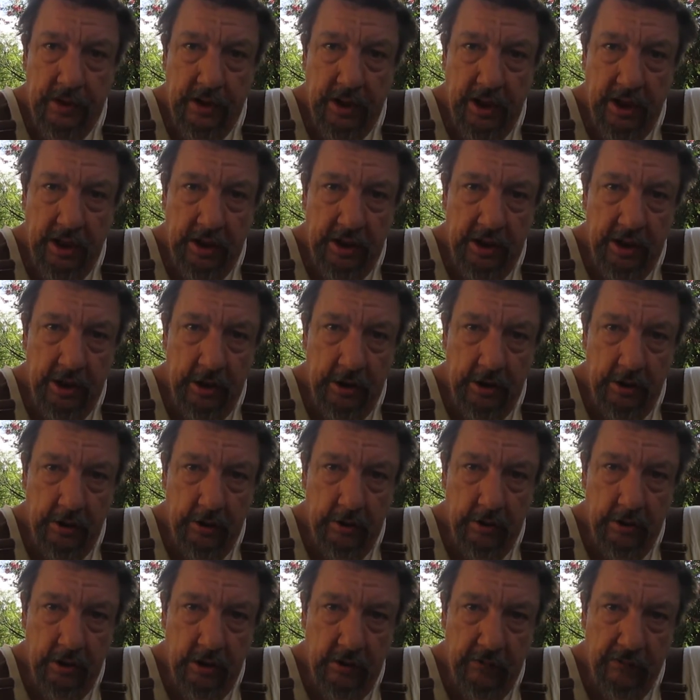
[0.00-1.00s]
And
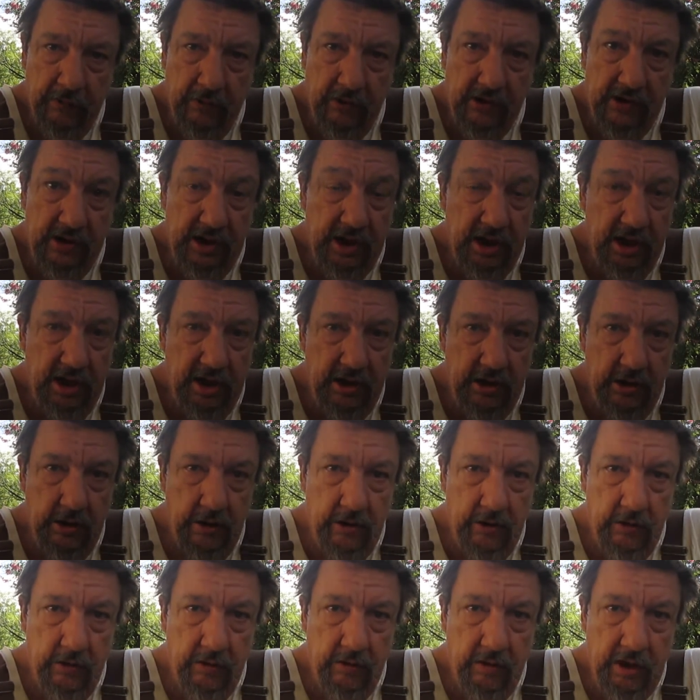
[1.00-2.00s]
then the first thing you
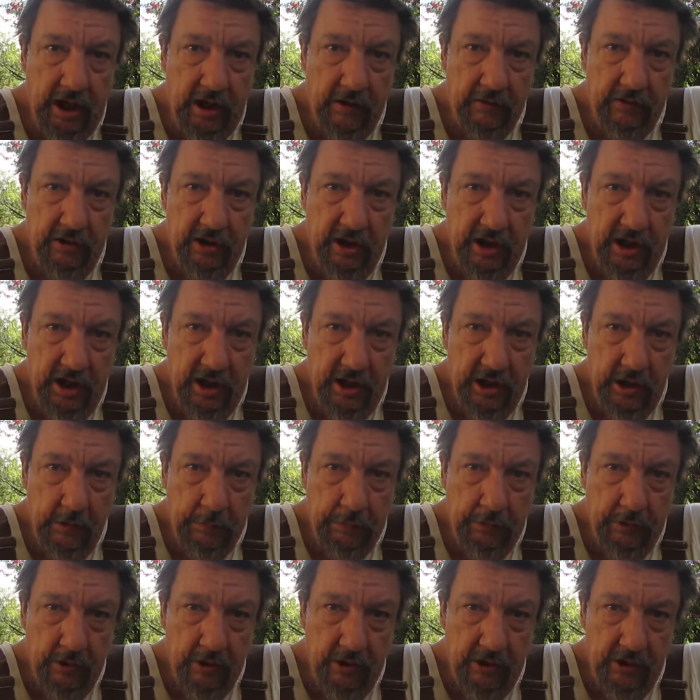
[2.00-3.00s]
do after you get it
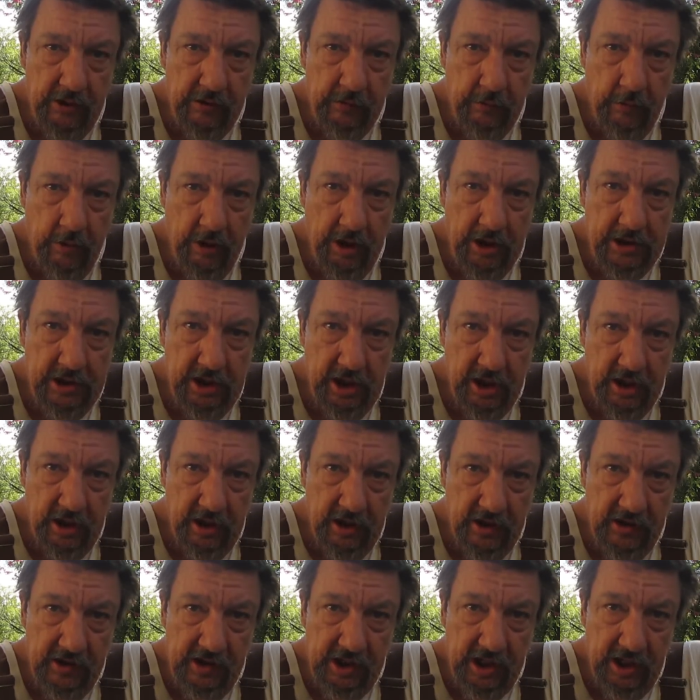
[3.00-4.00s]
uploaded is watch it
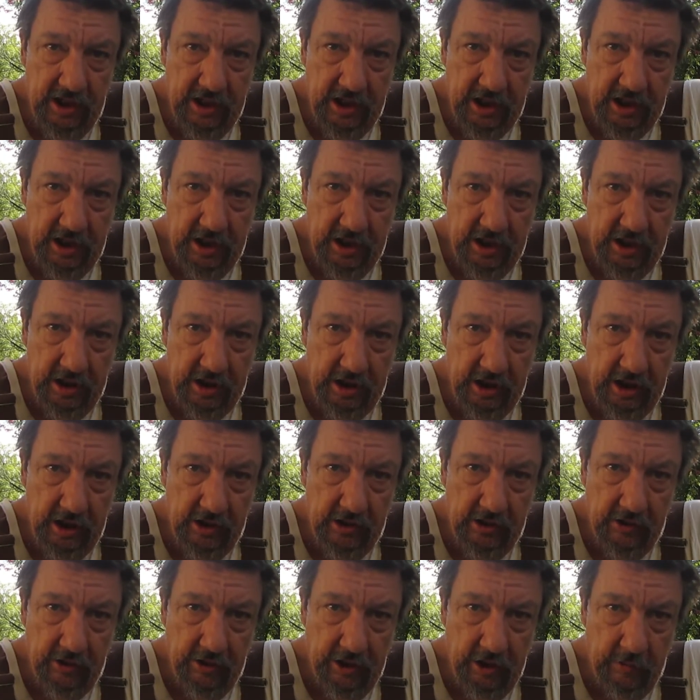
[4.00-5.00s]
and see that it didn't get
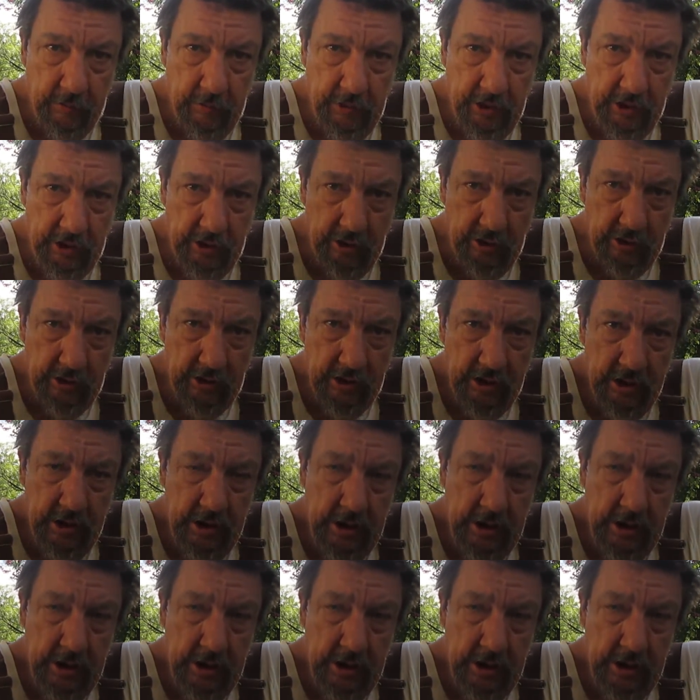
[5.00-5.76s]
totally munged,